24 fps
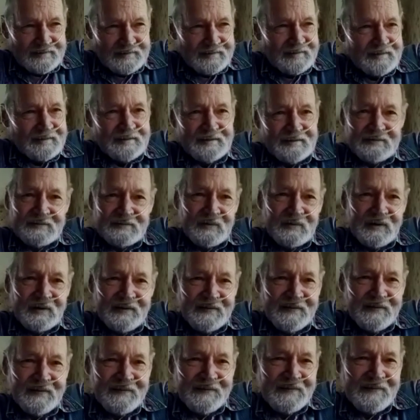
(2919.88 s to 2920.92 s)

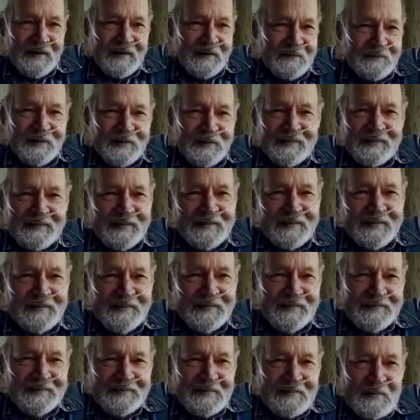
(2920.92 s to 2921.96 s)
Well, not
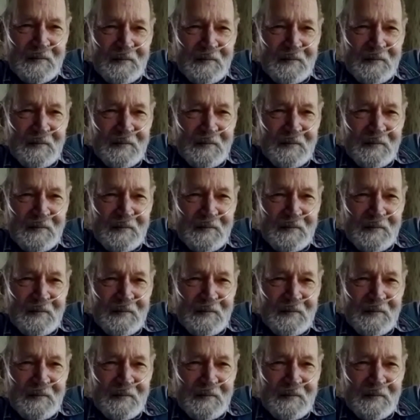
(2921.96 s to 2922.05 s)
really.